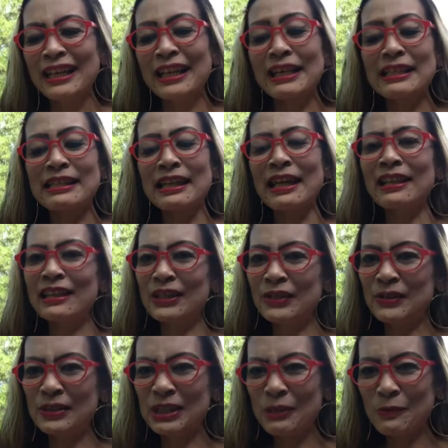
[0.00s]
excited
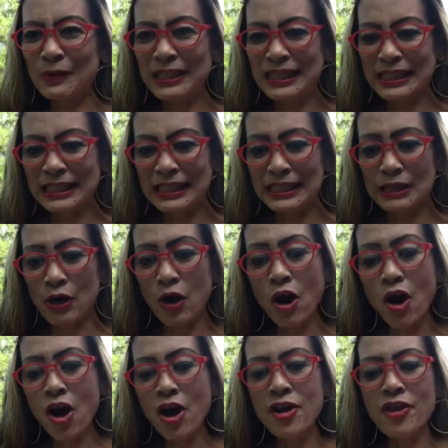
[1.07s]
to see what's
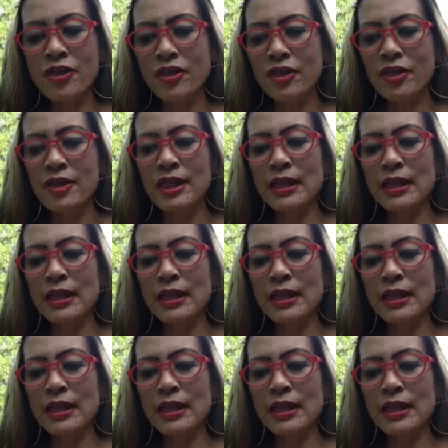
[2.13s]
on